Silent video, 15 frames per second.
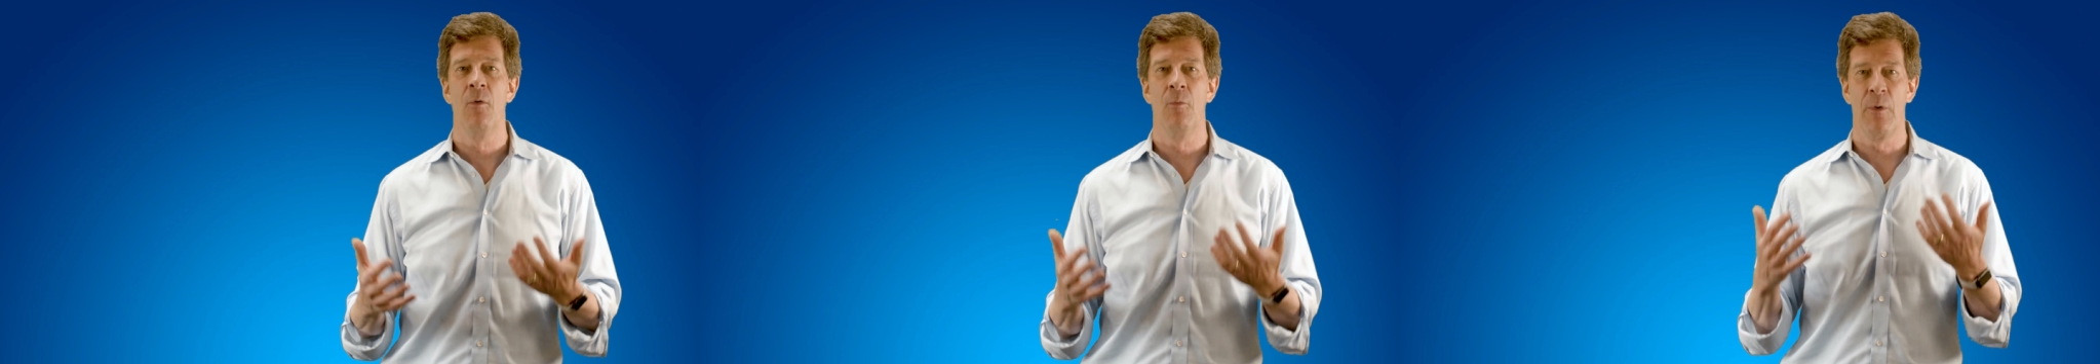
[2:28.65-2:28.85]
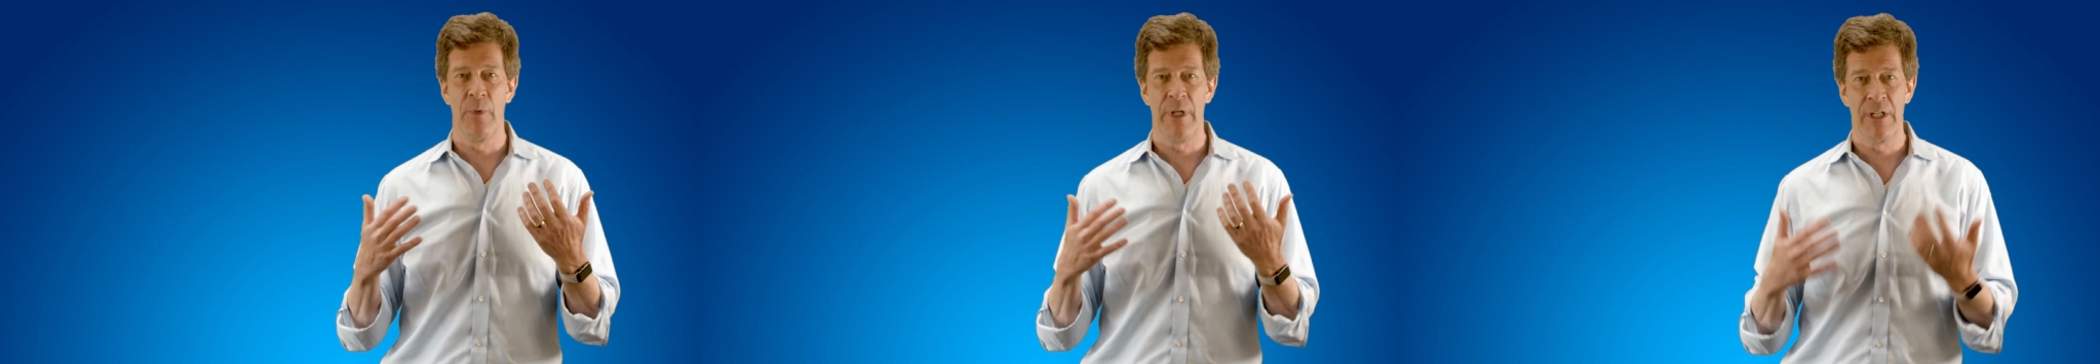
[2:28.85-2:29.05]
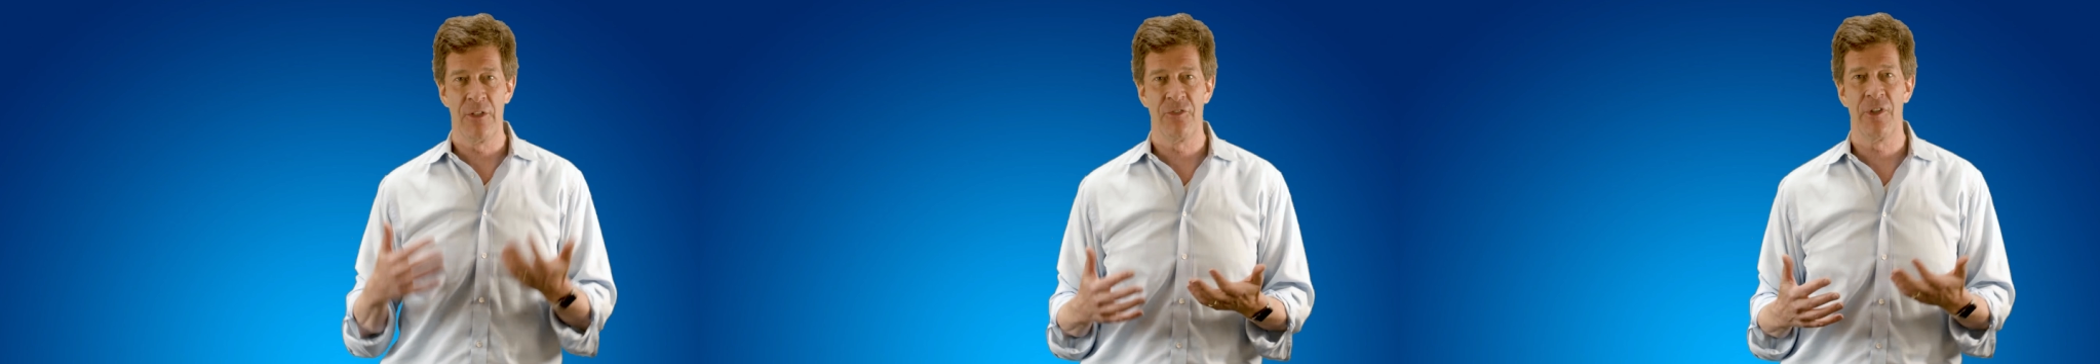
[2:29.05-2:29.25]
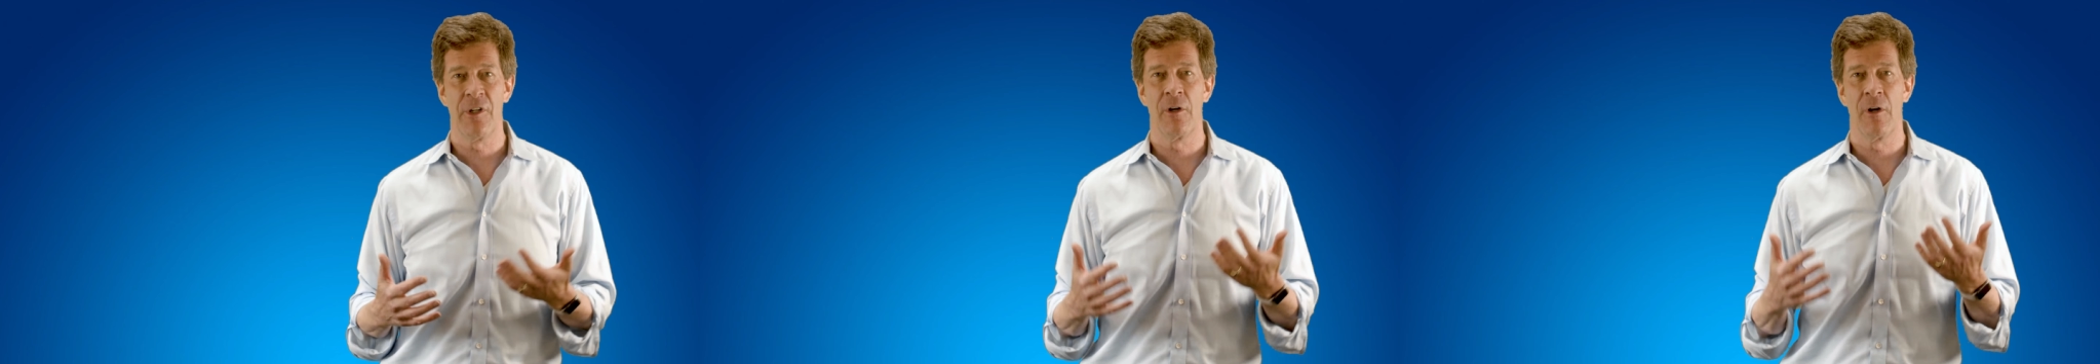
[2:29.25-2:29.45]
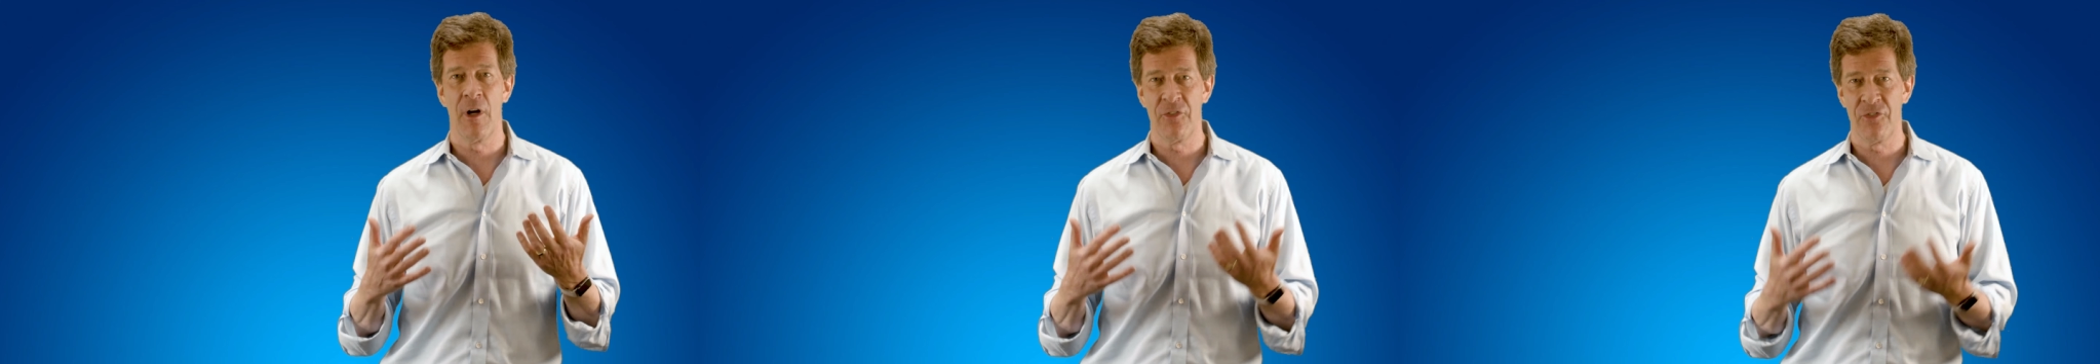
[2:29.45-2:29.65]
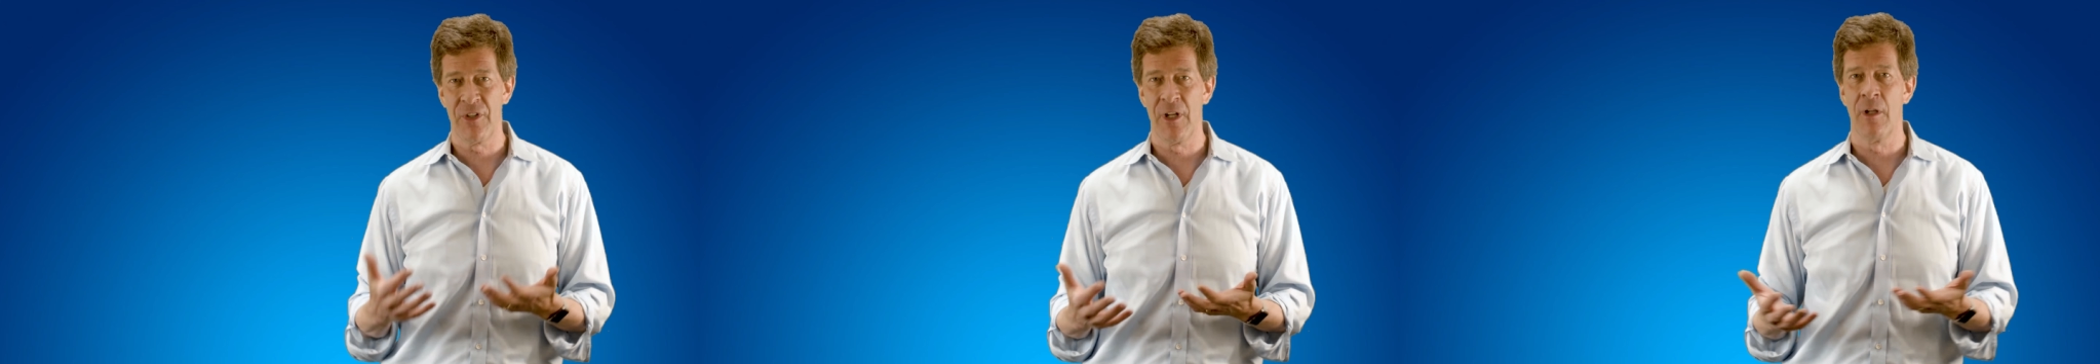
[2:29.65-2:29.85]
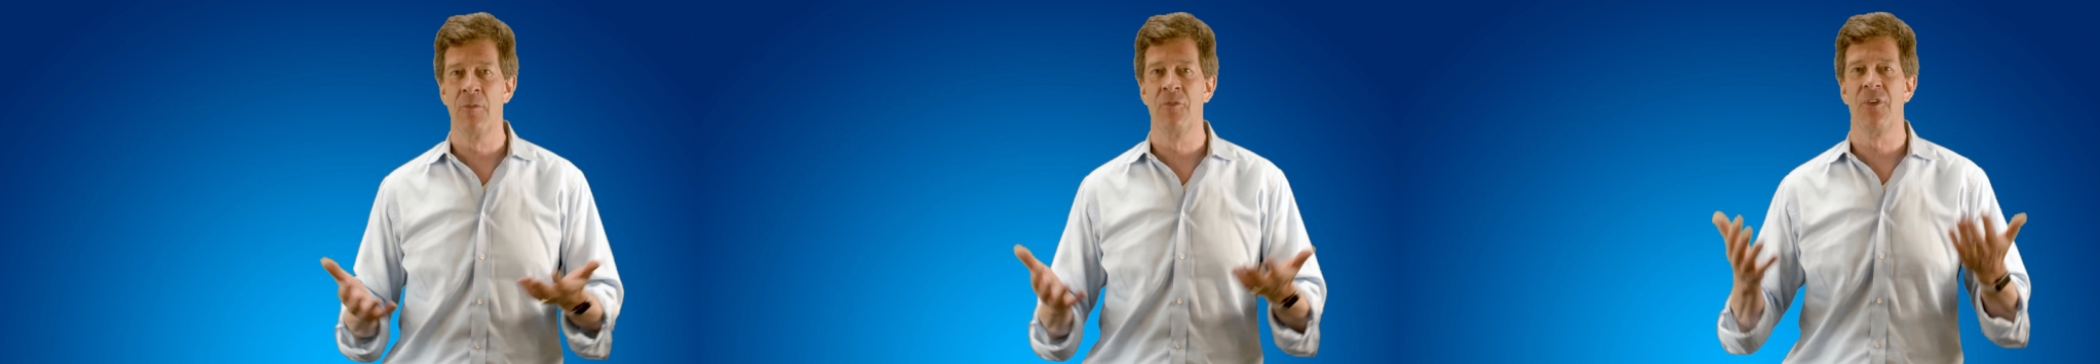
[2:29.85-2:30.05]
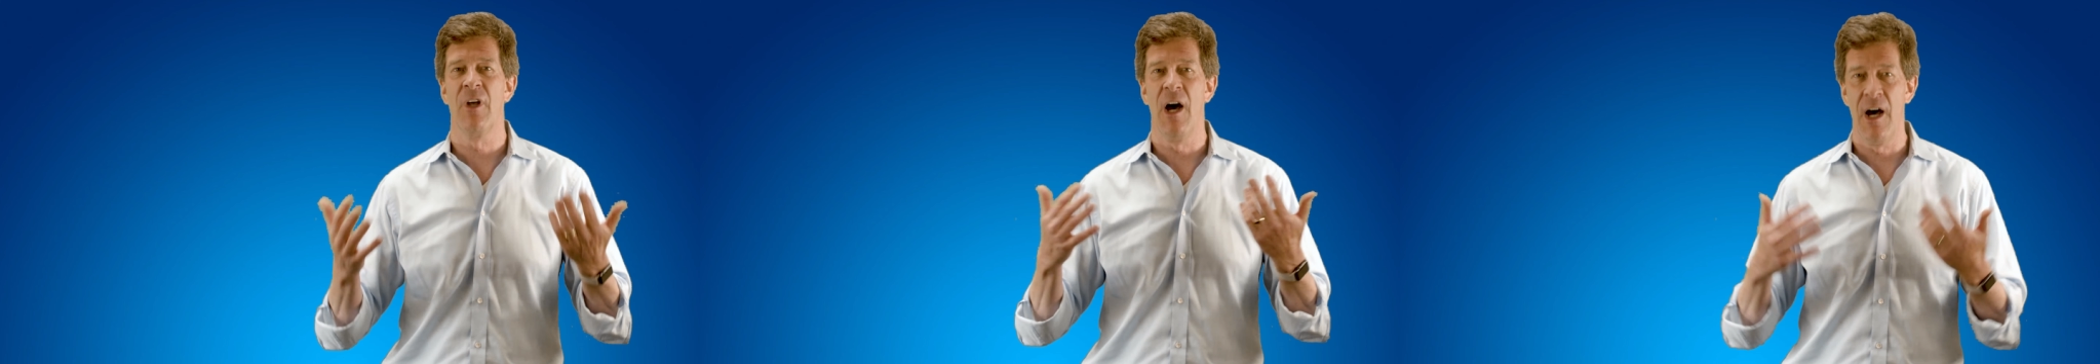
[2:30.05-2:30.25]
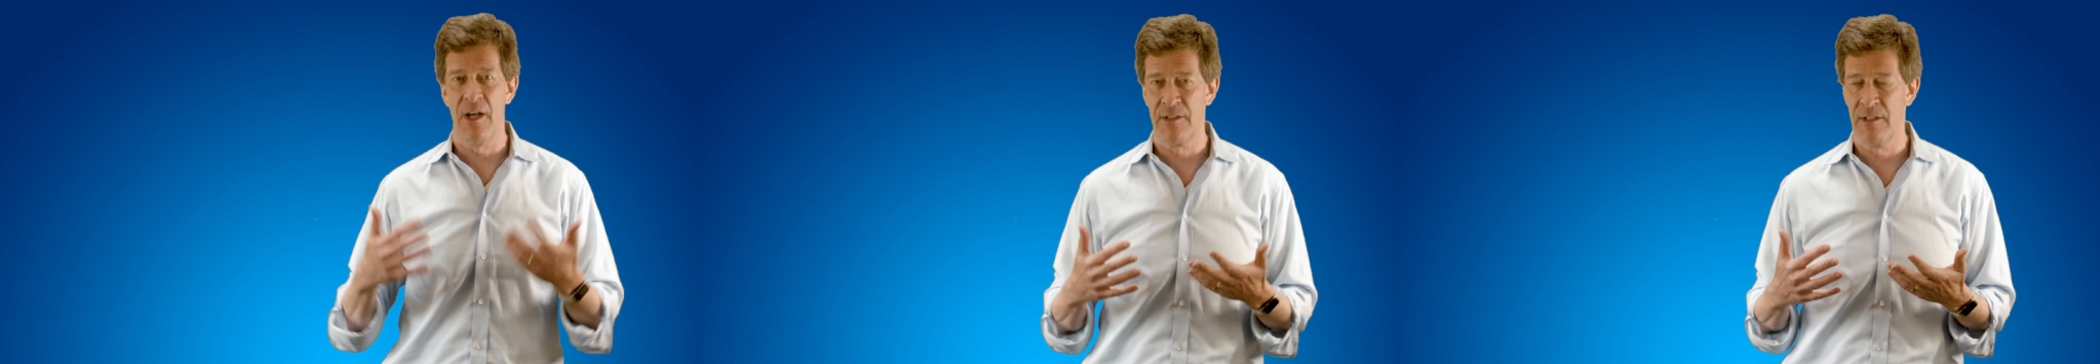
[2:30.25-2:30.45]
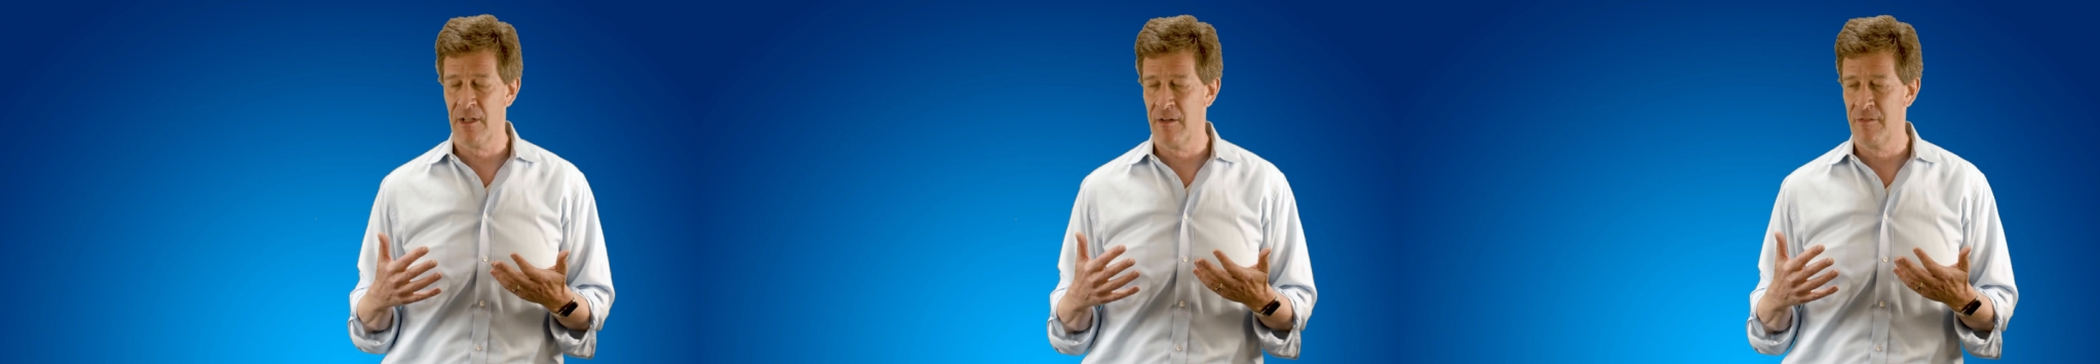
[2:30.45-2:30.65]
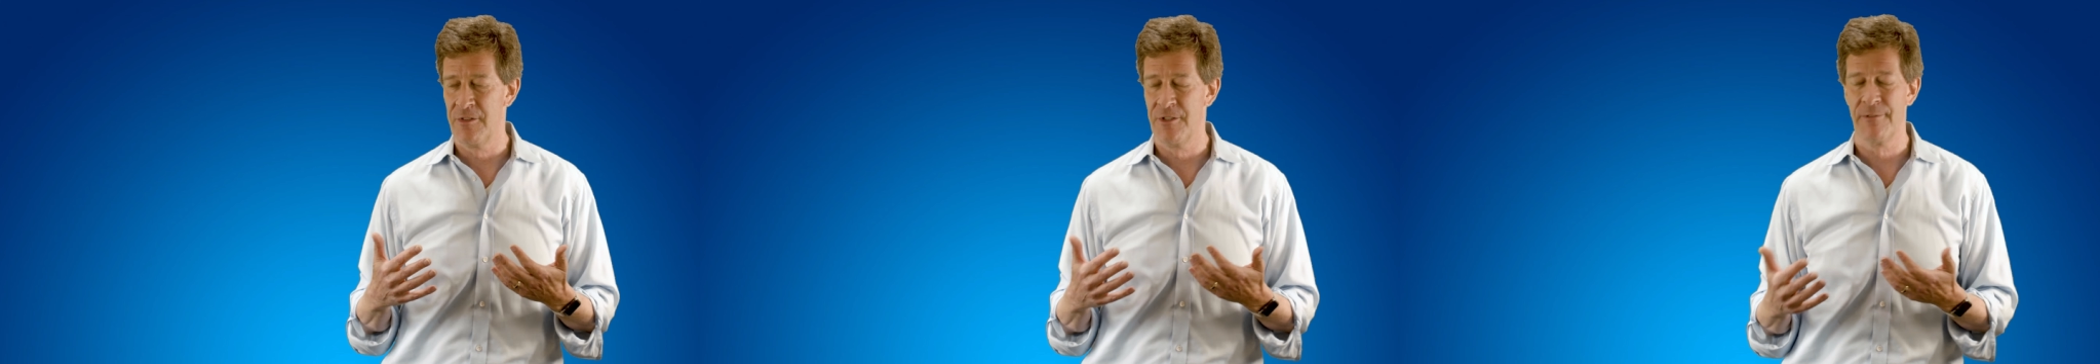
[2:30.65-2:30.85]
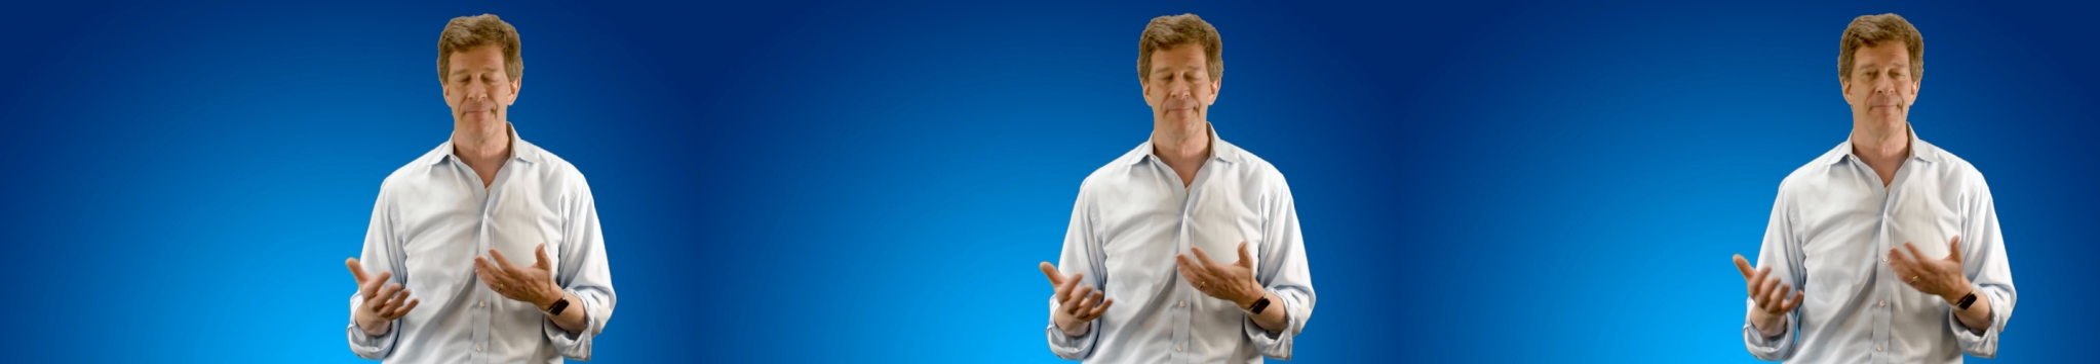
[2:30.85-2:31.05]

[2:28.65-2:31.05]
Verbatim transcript: when we consider ourselves unloved